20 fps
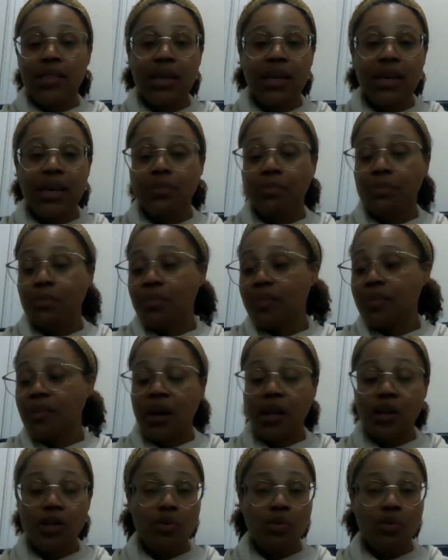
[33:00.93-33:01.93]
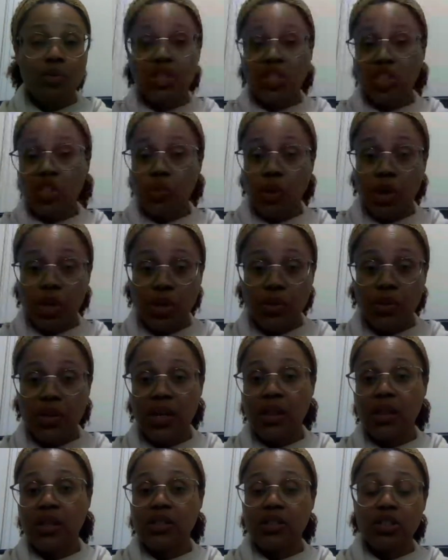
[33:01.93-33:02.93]
They can tell you this is what you
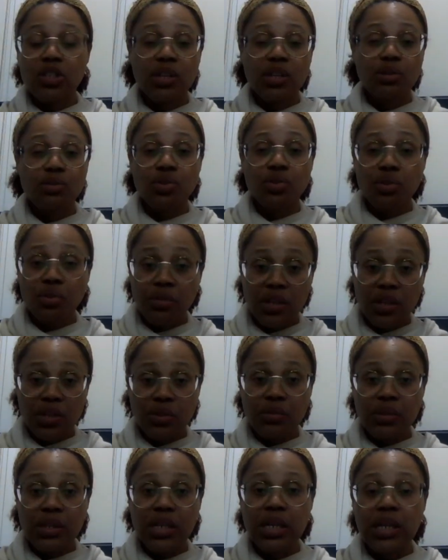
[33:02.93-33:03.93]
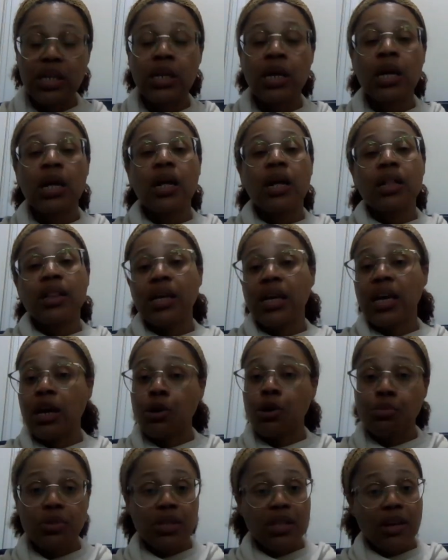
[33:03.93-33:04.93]
need, this is the insurance you need. They can
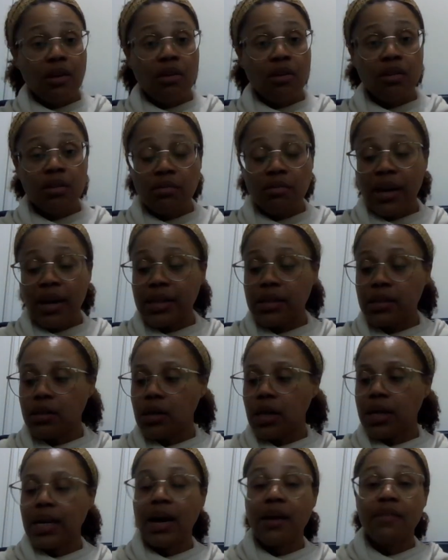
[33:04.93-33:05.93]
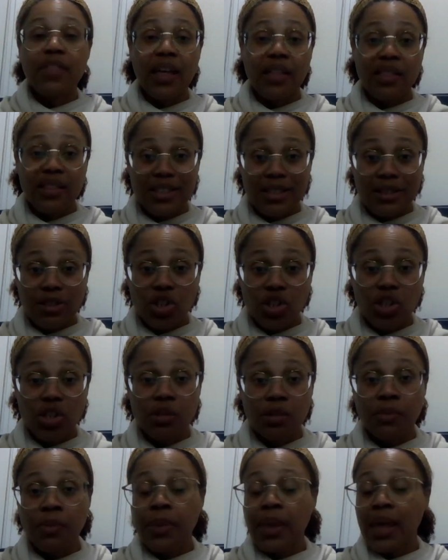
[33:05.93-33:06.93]
go to their underwriter and have that
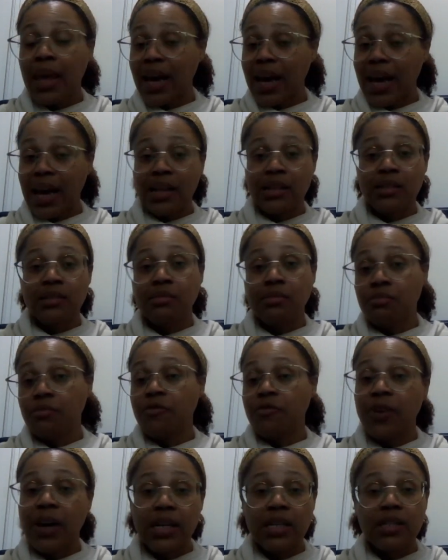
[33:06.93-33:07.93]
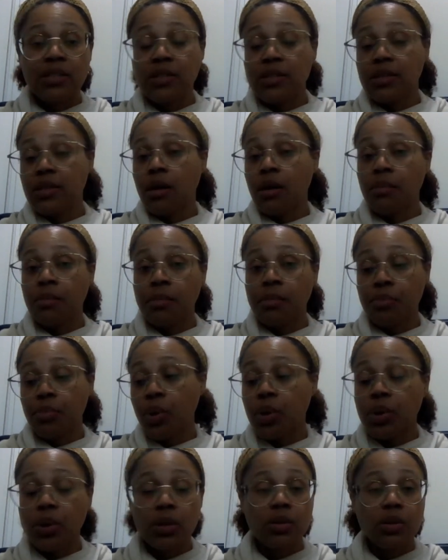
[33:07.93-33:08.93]
discussion and find some
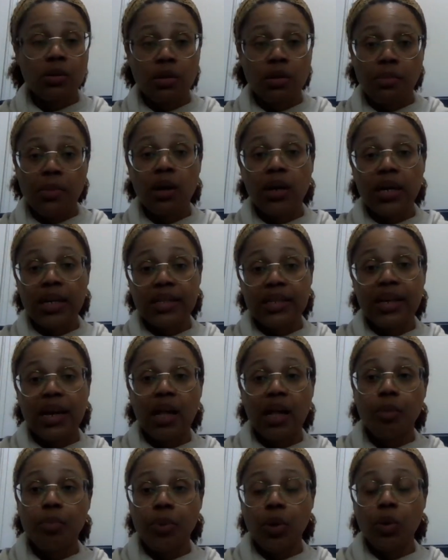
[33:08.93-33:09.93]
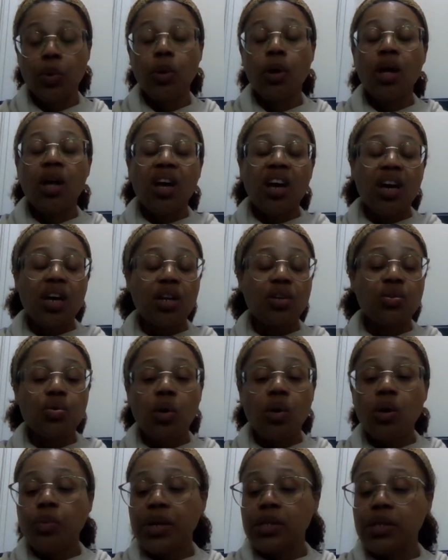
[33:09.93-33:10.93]
product on the market to help you. It is
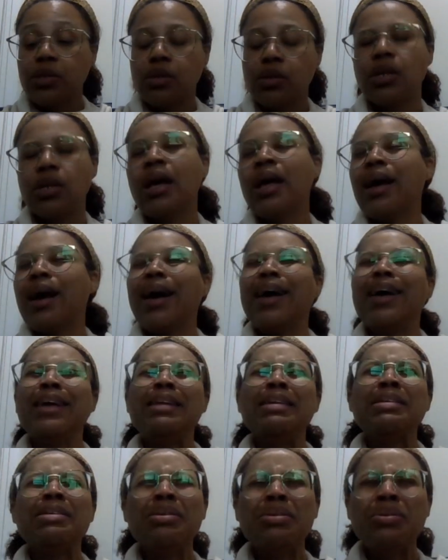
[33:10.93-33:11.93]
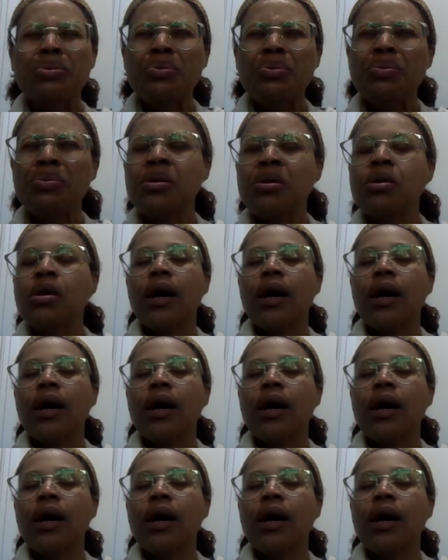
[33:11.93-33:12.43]
always good. I know.